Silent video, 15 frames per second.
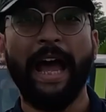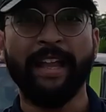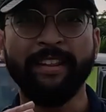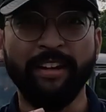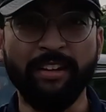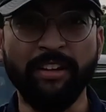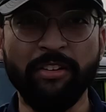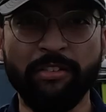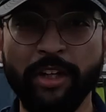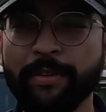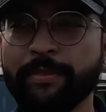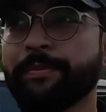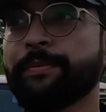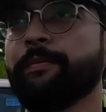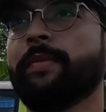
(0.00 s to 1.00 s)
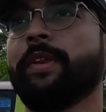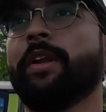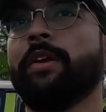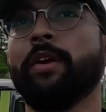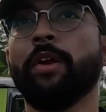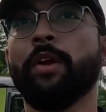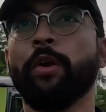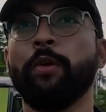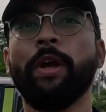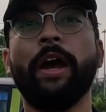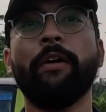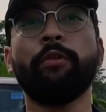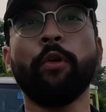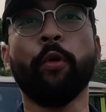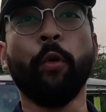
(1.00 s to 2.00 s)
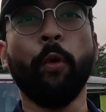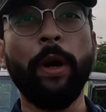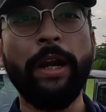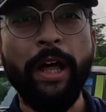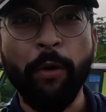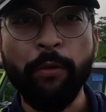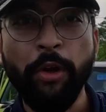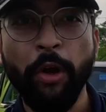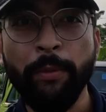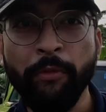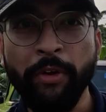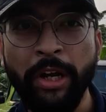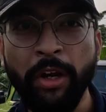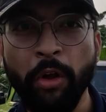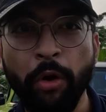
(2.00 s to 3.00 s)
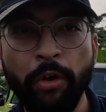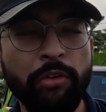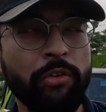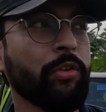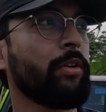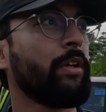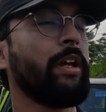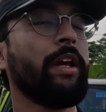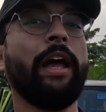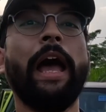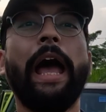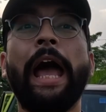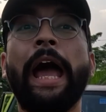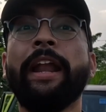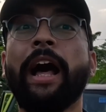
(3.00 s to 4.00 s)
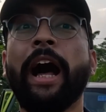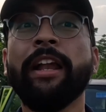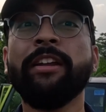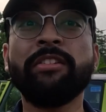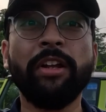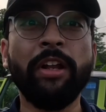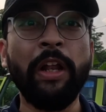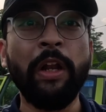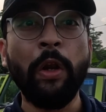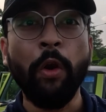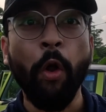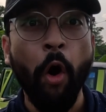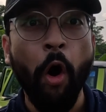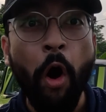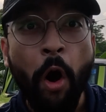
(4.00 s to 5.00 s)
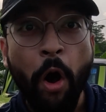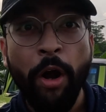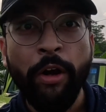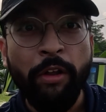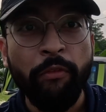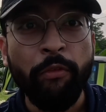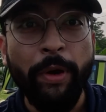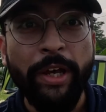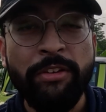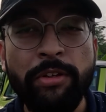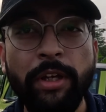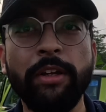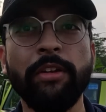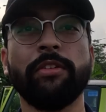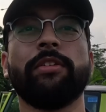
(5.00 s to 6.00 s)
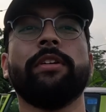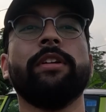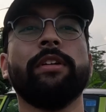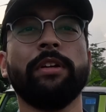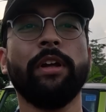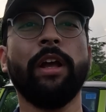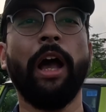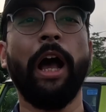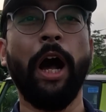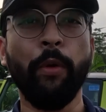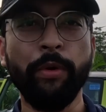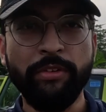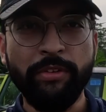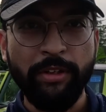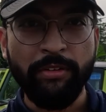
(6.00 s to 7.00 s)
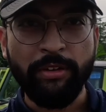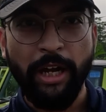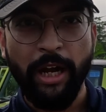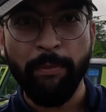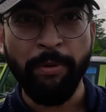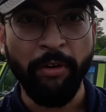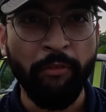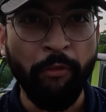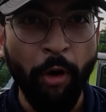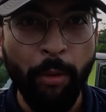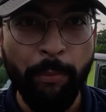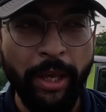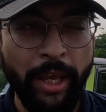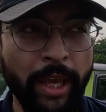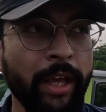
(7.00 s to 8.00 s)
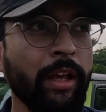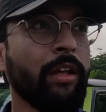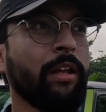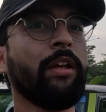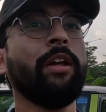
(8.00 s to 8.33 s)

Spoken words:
And the reason? You have to roll down your windows and answer a lot of questions. How is this car performing?